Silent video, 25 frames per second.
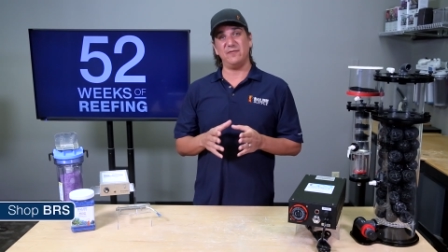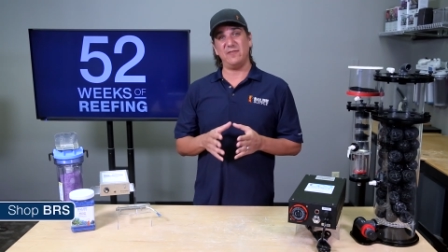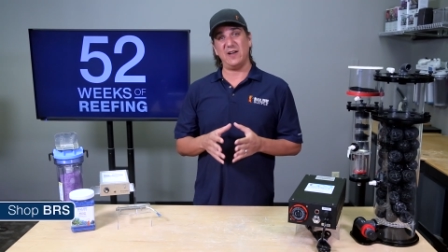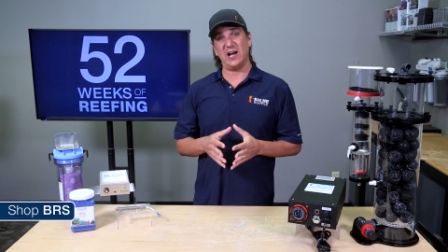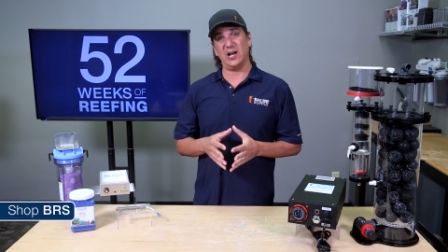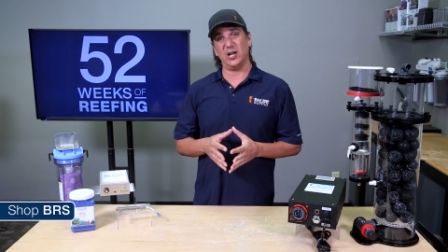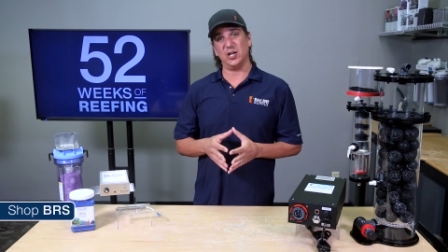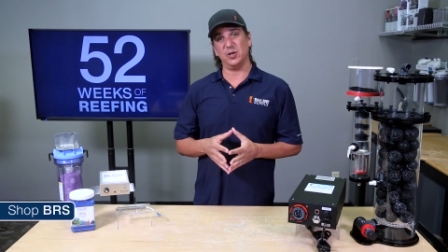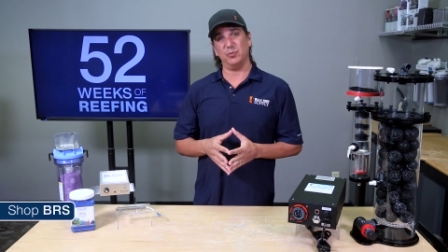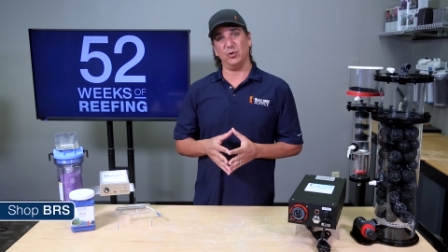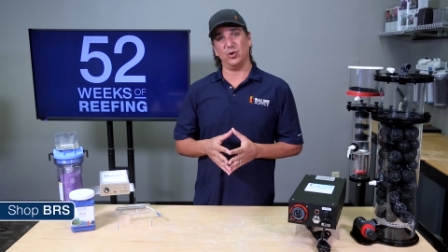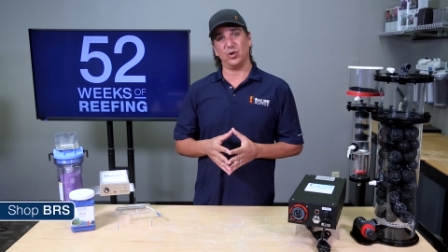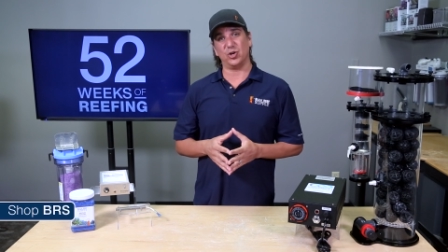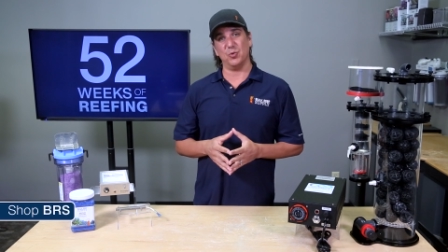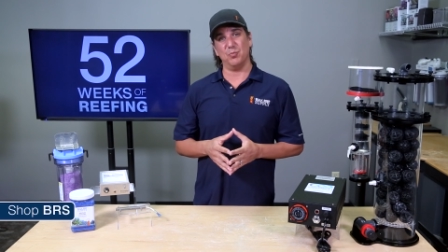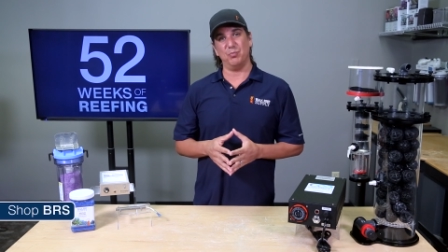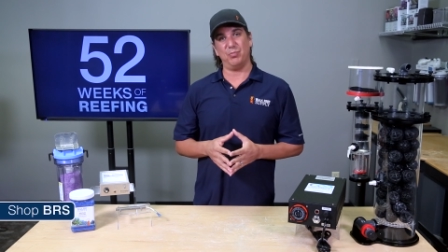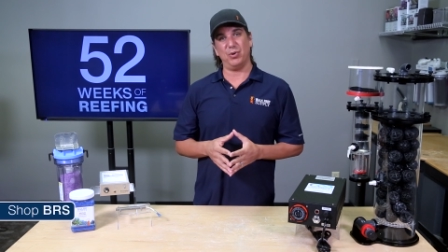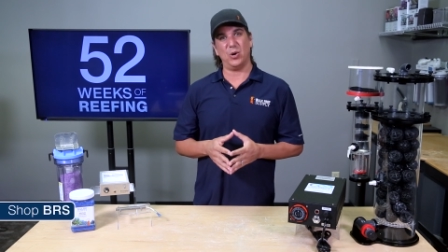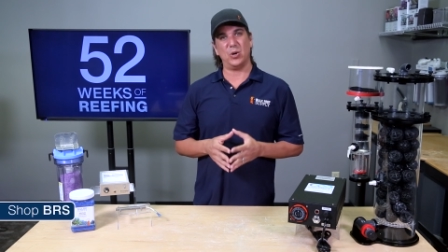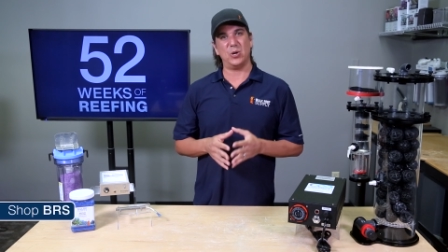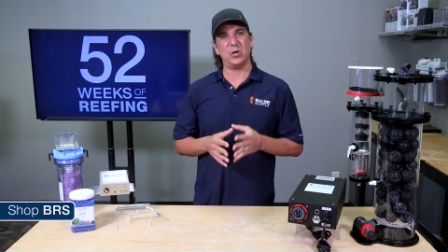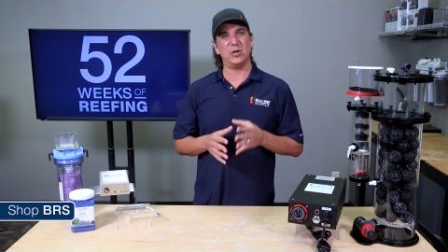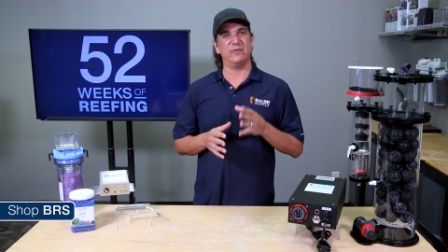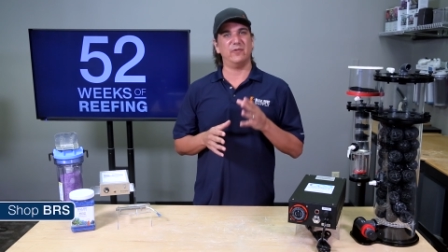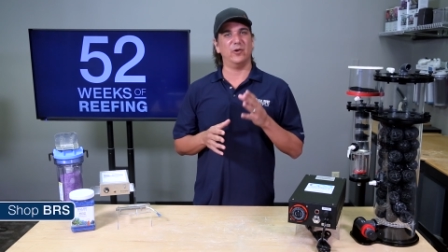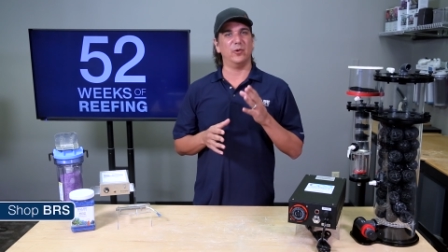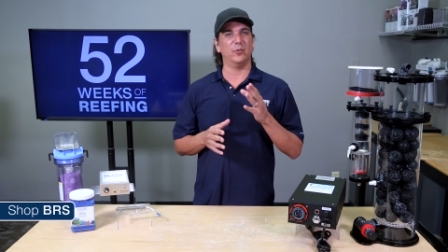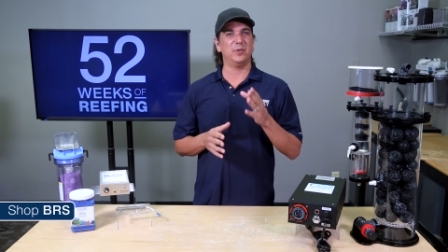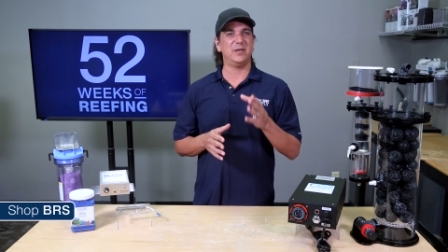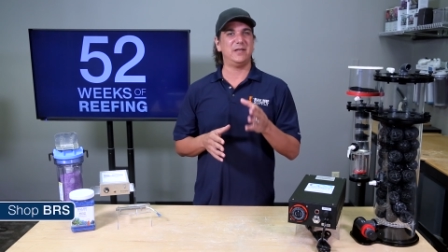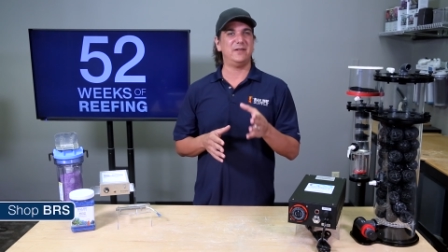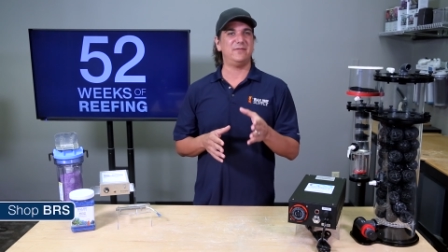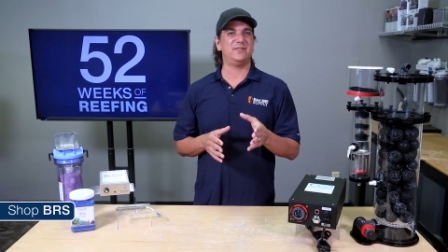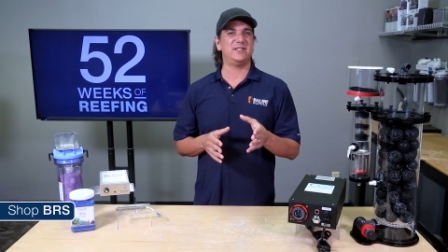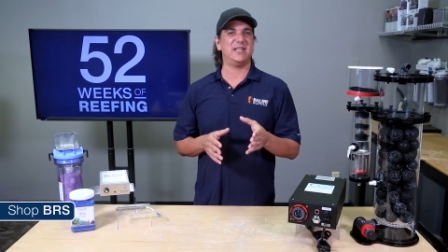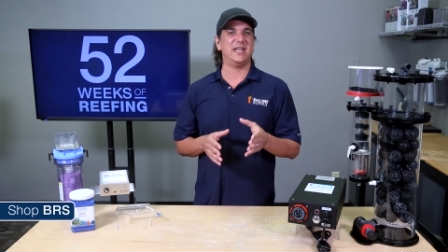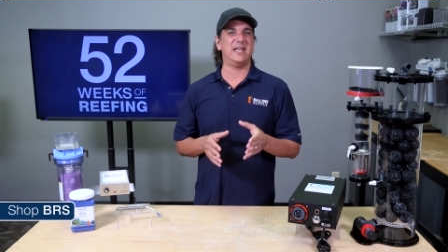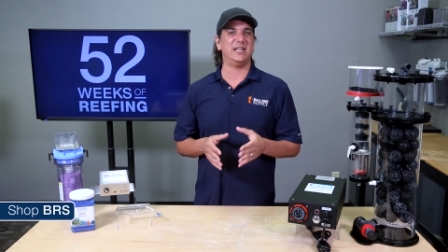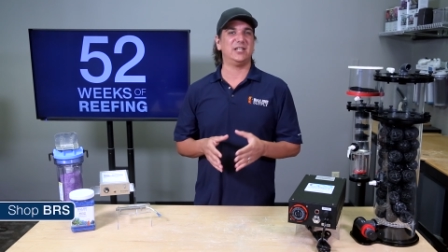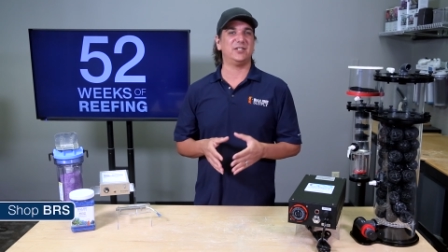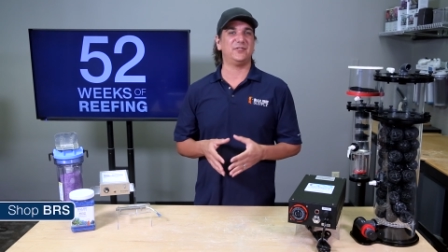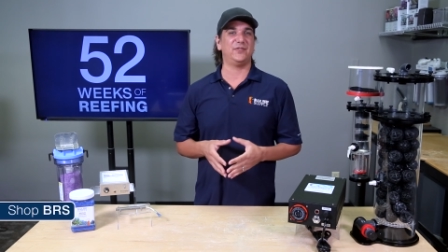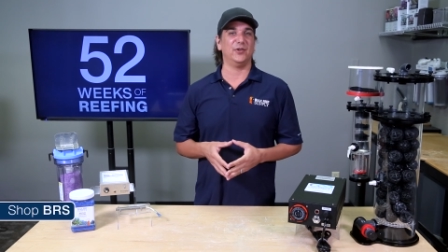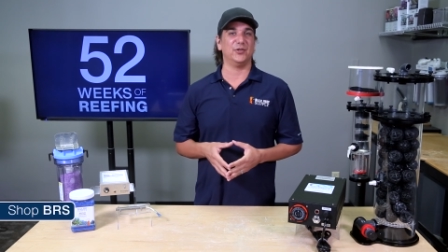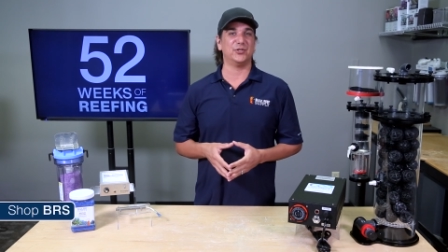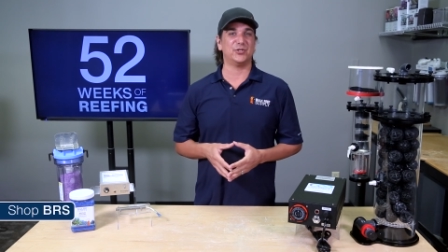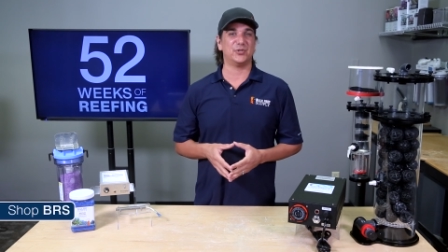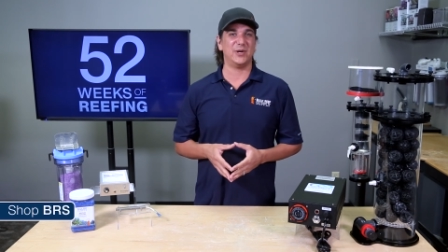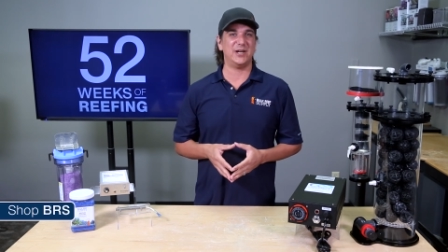valuable component of a reef tank's
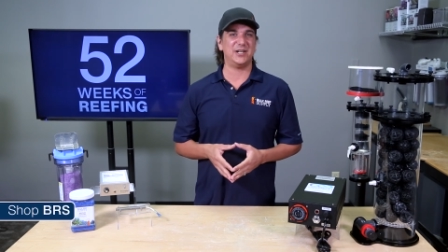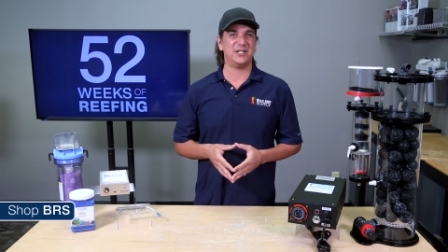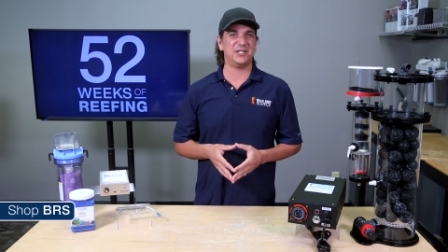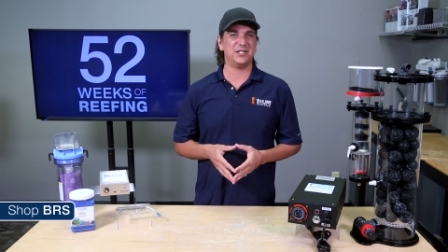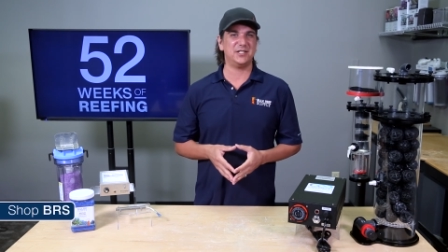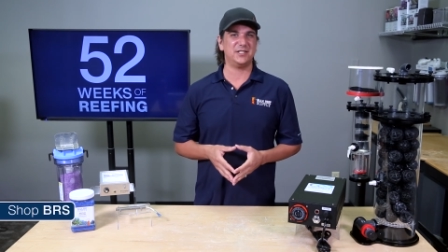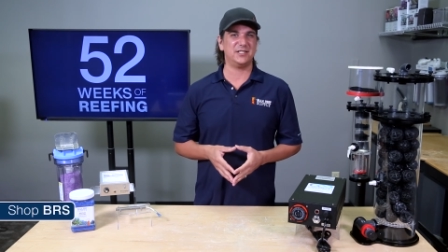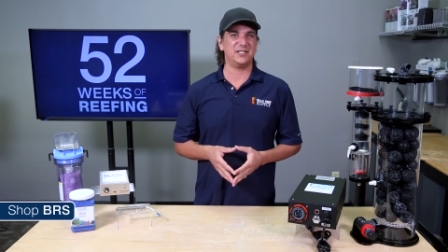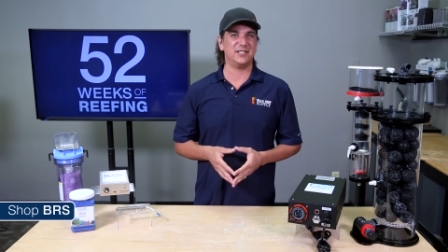filtration